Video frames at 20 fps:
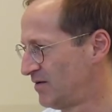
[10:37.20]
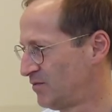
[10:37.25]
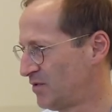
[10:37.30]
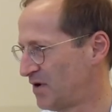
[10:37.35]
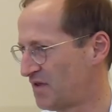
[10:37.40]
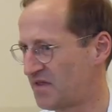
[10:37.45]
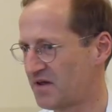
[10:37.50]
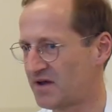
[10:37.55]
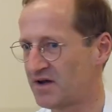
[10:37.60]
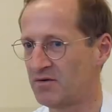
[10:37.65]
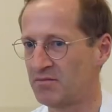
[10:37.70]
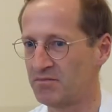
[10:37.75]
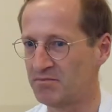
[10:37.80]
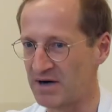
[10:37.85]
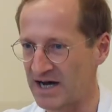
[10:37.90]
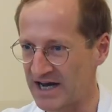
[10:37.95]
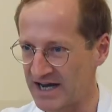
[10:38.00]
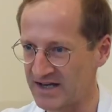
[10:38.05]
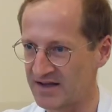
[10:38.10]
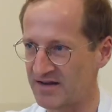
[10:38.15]
With the
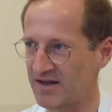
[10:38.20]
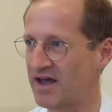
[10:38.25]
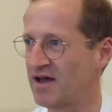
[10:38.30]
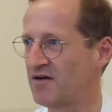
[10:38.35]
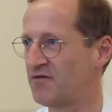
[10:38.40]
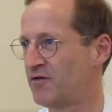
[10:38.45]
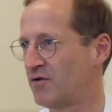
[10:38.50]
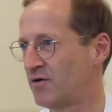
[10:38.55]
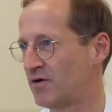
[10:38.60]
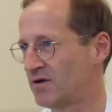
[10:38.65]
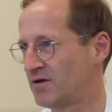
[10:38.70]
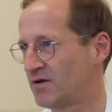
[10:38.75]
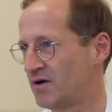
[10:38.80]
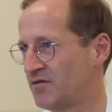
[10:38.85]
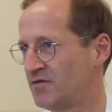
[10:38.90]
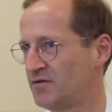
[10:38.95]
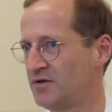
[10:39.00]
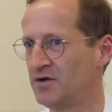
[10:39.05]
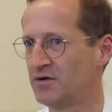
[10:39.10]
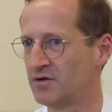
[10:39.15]
combined effort
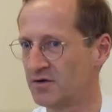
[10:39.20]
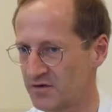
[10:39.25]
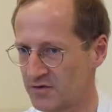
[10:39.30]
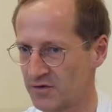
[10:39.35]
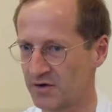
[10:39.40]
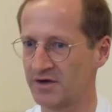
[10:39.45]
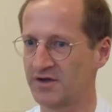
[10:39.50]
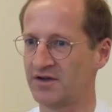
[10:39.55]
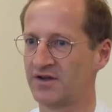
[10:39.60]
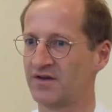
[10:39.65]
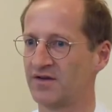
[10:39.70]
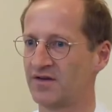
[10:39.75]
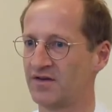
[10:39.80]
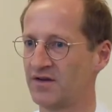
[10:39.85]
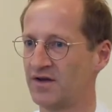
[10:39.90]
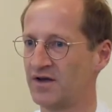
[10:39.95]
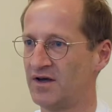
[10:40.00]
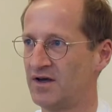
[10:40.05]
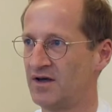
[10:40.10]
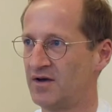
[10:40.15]
of
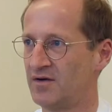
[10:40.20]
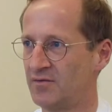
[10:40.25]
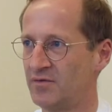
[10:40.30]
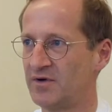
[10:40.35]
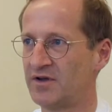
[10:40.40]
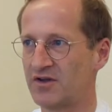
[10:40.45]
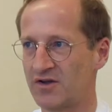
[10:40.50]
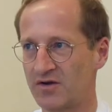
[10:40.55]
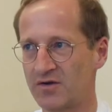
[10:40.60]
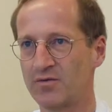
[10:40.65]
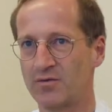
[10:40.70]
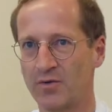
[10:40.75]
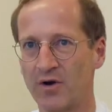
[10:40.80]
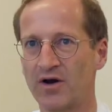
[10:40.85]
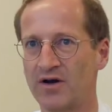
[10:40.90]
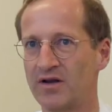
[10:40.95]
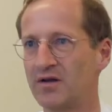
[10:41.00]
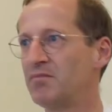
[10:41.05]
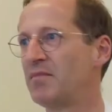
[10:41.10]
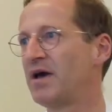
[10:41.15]
neurosurgeons, which
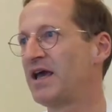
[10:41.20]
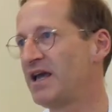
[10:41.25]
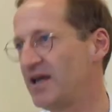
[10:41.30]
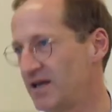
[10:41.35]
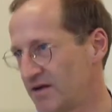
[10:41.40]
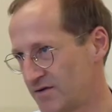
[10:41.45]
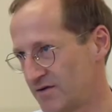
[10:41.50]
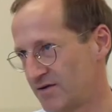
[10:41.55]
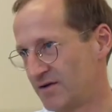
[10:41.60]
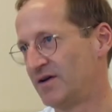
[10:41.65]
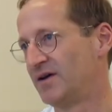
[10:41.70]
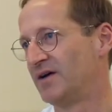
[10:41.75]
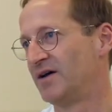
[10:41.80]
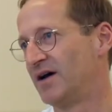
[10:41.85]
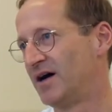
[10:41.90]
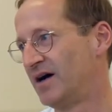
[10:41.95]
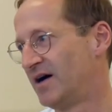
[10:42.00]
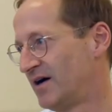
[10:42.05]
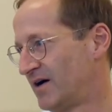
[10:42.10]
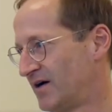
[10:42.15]
were the main
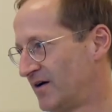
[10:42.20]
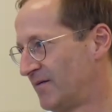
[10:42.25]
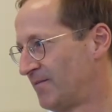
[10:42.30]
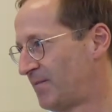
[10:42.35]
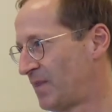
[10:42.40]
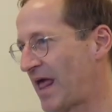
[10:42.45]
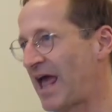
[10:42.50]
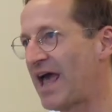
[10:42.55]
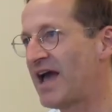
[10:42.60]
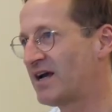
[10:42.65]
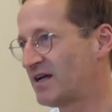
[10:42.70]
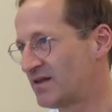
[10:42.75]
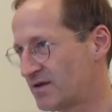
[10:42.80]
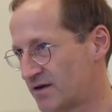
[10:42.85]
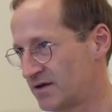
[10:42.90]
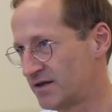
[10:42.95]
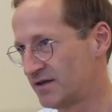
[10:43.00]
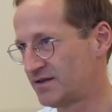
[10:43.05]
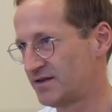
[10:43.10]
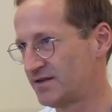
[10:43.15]

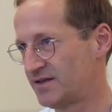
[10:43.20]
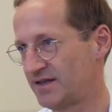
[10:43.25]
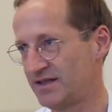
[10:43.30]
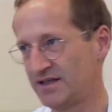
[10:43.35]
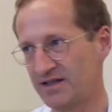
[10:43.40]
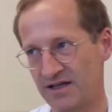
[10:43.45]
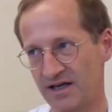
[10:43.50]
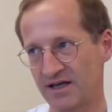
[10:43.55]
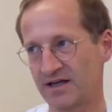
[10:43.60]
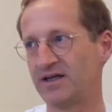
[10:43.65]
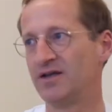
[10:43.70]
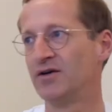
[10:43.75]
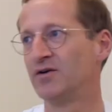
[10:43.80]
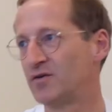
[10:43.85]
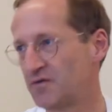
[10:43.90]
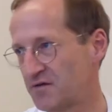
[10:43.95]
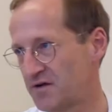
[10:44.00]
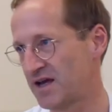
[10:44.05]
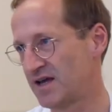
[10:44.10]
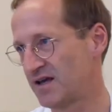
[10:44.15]
actors in the
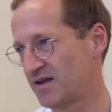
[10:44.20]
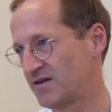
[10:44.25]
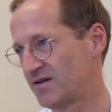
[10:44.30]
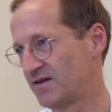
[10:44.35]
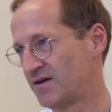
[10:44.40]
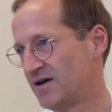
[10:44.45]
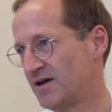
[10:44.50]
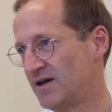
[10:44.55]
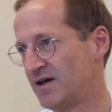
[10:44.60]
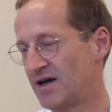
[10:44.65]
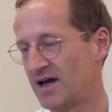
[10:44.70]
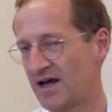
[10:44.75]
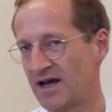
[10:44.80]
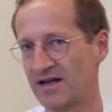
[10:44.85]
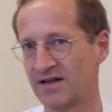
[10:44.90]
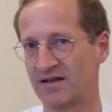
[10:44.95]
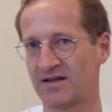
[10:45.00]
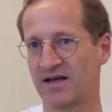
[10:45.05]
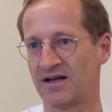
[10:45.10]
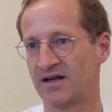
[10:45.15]
acute phase,
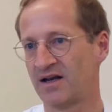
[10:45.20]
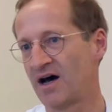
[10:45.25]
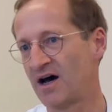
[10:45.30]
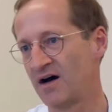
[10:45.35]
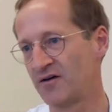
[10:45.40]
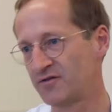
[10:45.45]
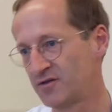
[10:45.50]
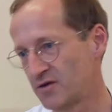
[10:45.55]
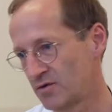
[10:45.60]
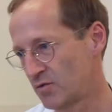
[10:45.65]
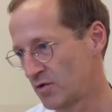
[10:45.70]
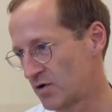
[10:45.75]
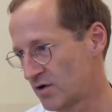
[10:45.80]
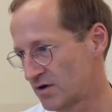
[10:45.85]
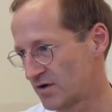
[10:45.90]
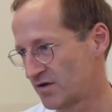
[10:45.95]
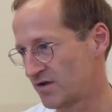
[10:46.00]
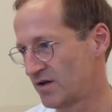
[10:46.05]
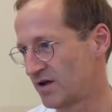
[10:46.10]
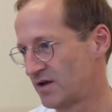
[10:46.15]
and then
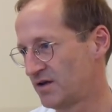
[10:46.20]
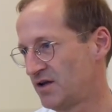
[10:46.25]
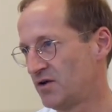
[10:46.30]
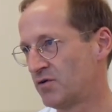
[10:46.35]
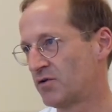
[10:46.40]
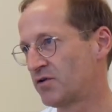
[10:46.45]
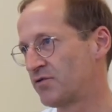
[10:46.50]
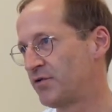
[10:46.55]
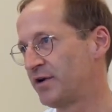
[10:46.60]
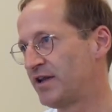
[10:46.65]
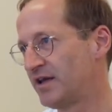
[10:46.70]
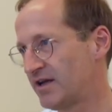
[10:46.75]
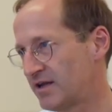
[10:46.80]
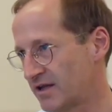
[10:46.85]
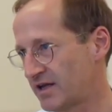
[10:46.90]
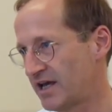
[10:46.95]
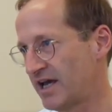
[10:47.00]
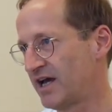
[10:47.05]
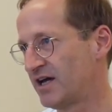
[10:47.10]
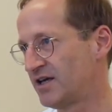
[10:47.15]
afterwards the
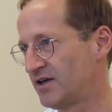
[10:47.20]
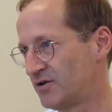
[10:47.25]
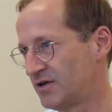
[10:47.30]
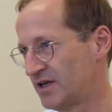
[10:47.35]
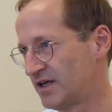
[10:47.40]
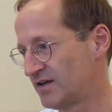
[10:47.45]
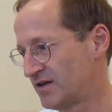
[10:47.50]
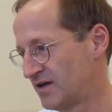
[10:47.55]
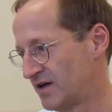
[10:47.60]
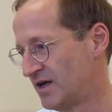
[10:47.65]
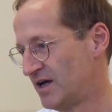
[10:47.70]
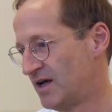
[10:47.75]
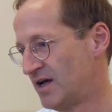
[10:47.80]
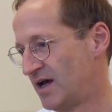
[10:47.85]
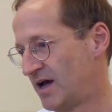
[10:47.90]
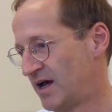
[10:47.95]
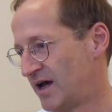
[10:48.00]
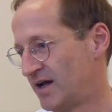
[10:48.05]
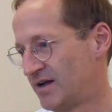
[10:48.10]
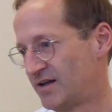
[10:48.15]
neurocritical care unit,
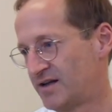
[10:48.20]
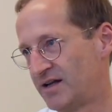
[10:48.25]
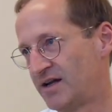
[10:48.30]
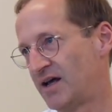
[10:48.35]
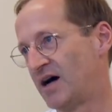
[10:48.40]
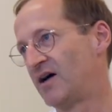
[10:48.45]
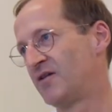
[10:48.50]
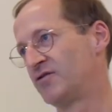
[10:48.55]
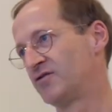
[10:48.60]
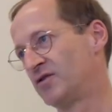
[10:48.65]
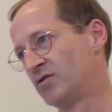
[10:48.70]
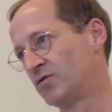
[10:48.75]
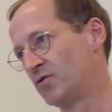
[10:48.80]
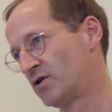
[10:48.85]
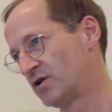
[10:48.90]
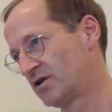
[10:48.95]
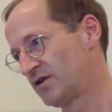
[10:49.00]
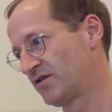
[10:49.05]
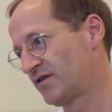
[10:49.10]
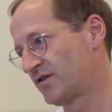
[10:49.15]
and then
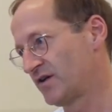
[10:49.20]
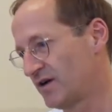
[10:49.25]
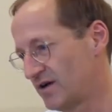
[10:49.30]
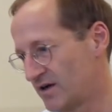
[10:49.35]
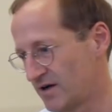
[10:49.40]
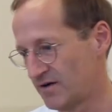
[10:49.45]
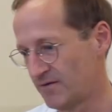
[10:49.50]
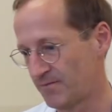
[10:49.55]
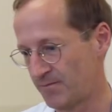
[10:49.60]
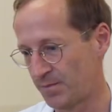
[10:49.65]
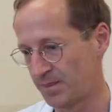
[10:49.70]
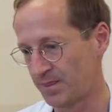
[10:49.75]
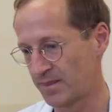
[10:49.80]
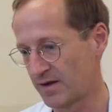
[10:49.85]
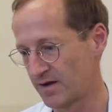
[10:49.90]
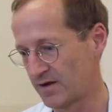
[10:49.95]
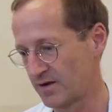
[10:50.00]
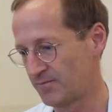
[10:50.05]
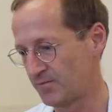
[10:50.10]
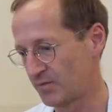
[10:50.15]
afterwards
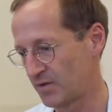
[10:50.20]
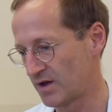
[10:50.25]
the